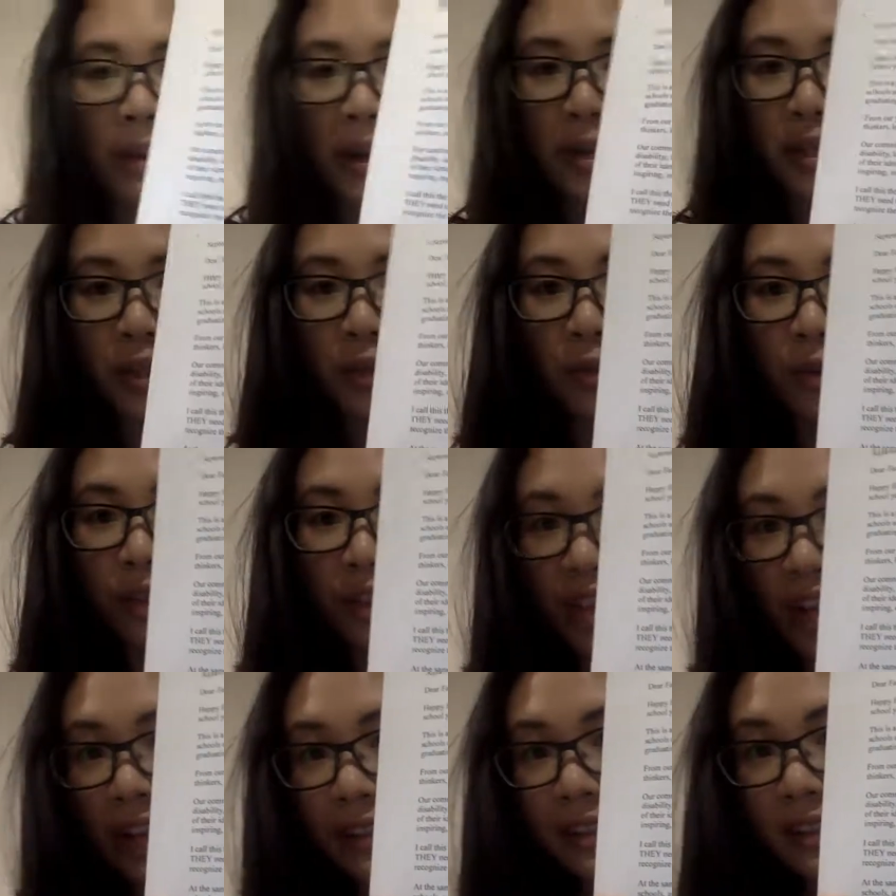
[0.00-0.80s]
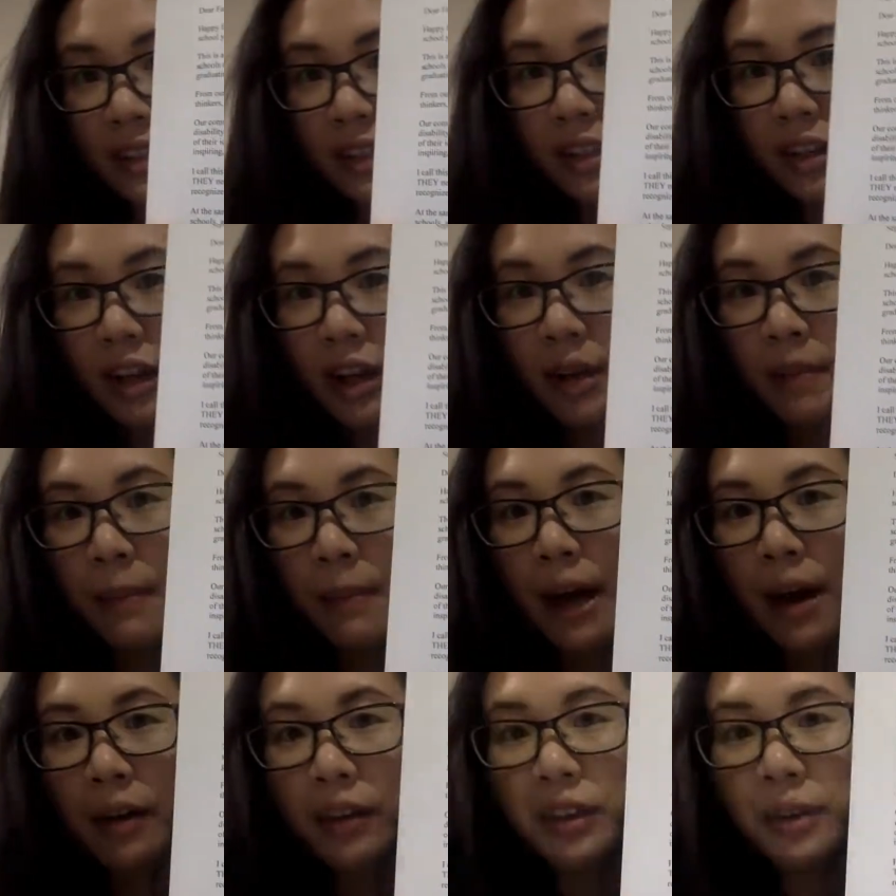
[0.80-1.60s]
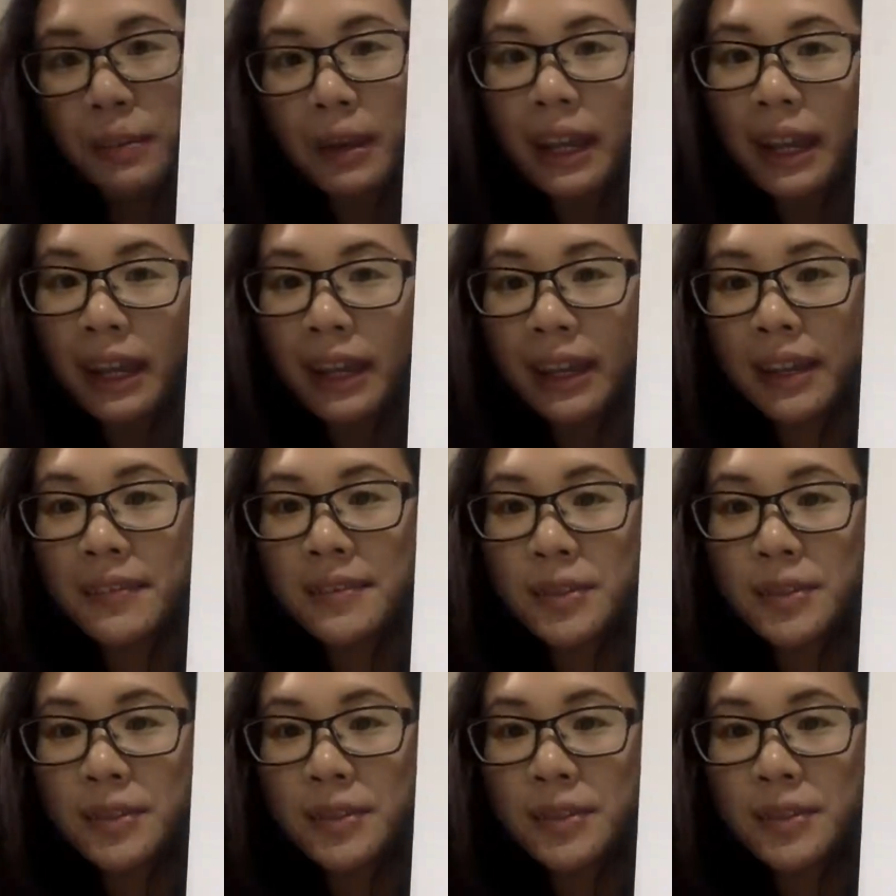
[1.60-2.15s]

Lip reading: our school chancellor about the beginning of